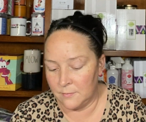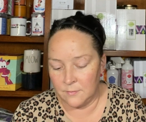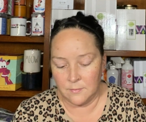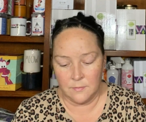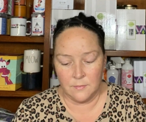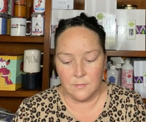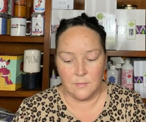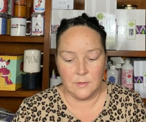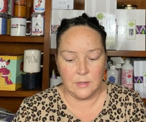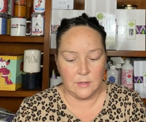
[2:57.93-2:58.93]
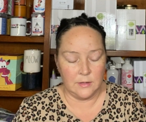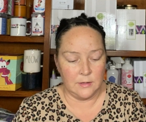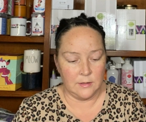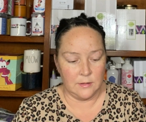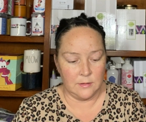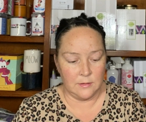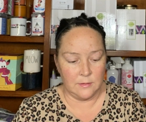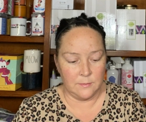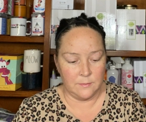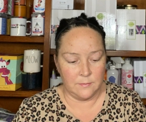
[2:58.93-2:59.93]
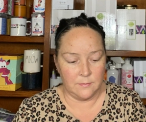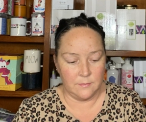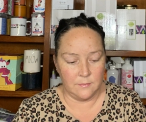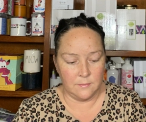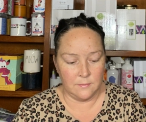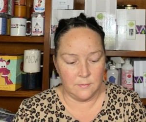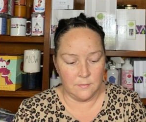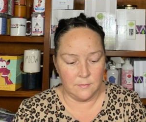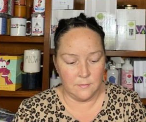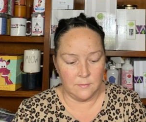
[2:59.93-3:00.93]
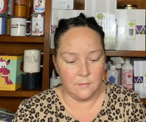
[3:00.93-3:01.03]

No one is speaking in this clip.